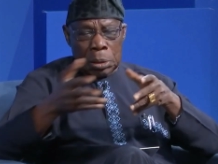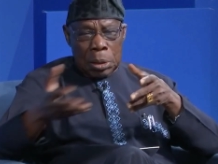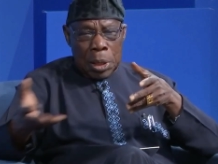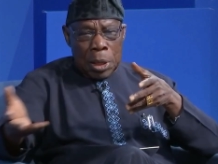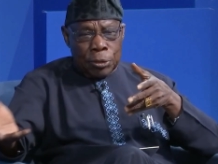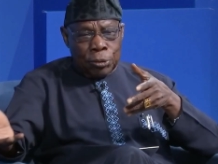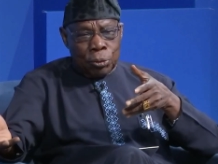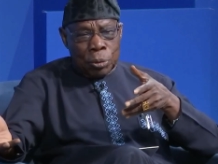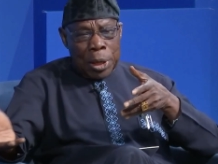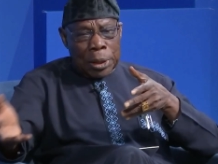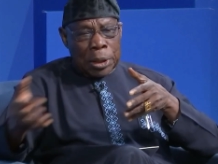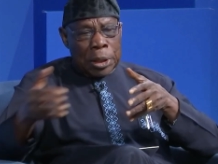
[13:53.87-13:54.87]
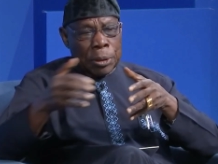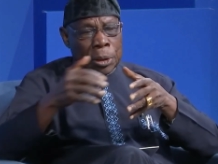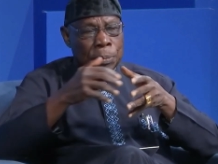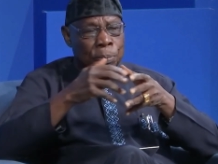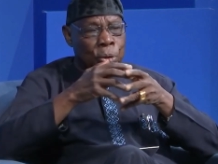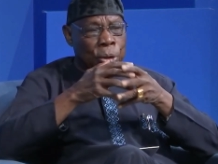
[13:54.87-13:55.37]
as you rightly
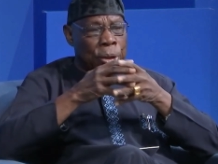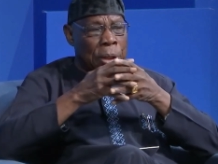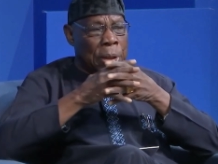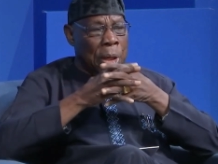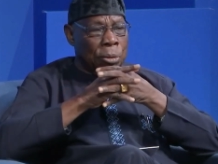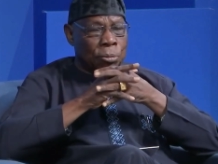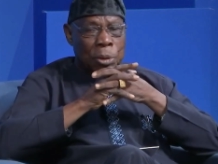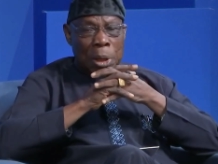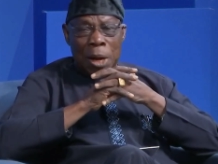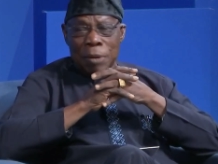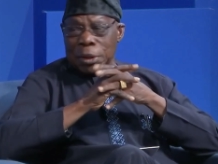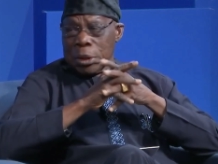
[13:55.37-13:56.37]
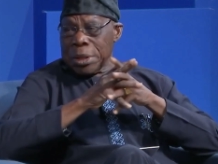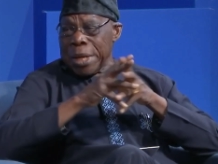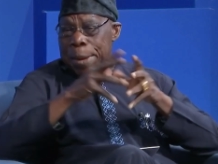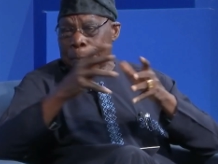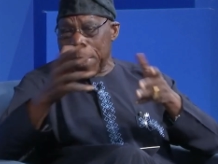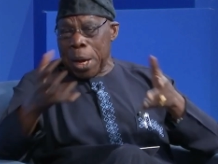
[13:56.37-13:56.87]
pointed out, we had
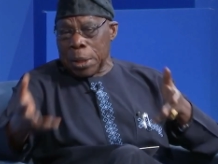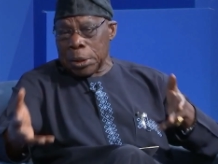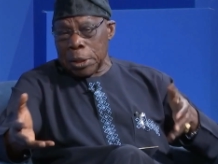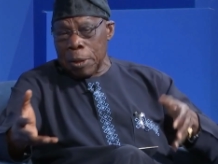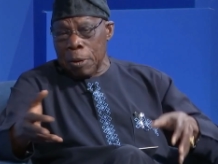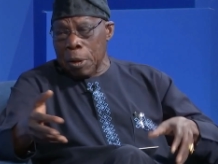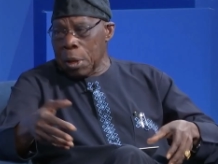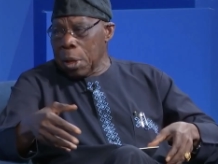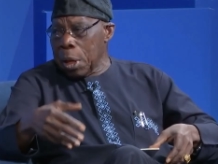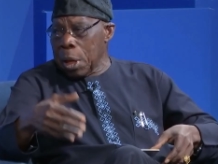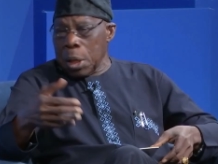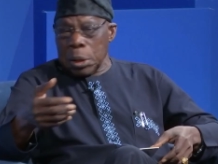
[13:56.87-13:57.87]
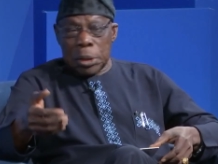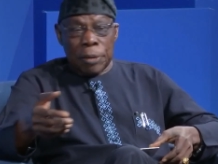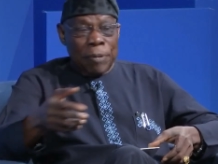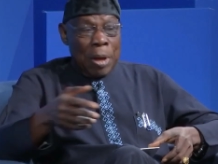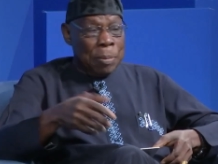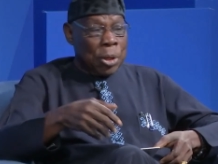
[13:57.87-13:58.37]
NEPAD. And if
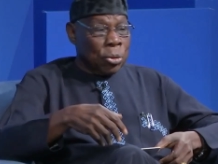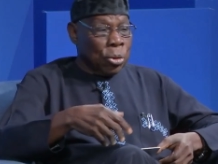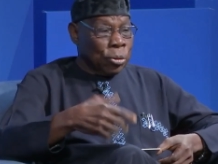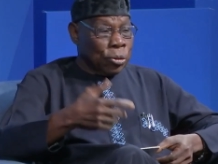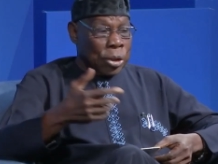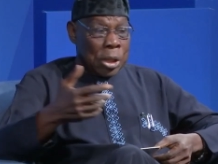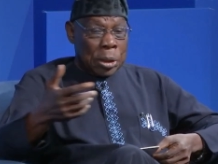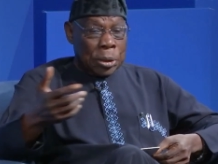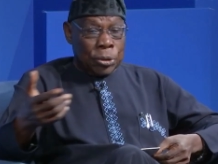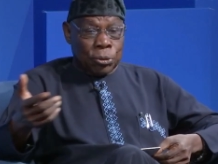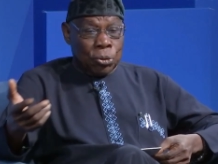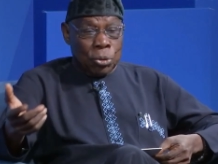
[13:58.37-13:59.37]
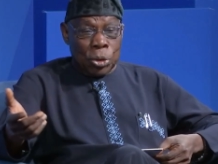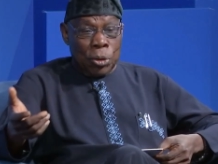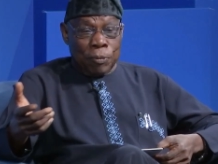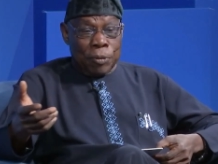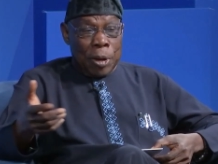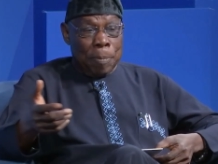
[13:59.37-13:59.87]
I may just tell the story
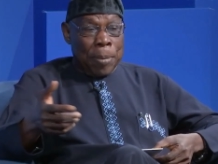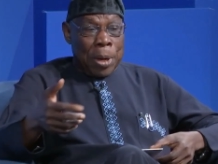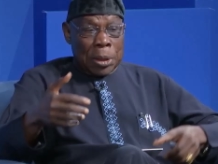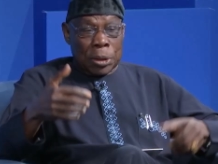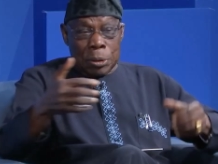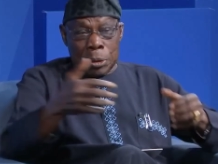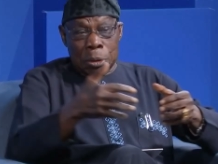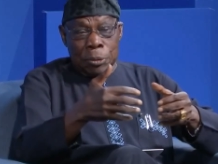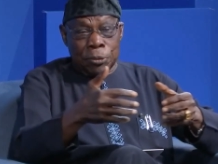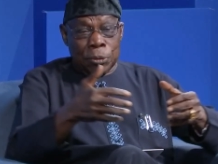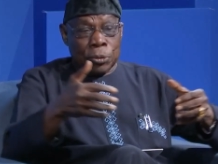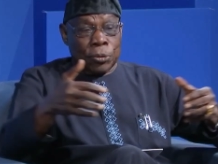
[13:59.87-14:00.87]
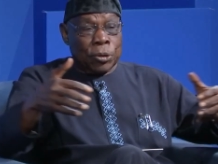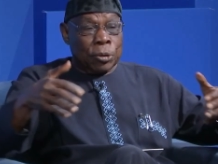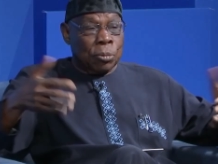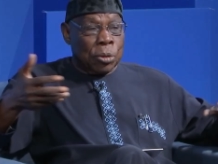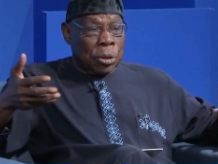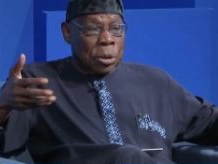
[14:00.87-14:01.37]
of NEPAD, just to see
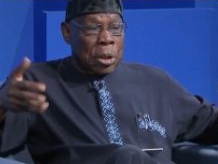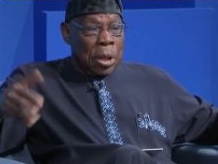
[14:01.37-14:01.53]
what,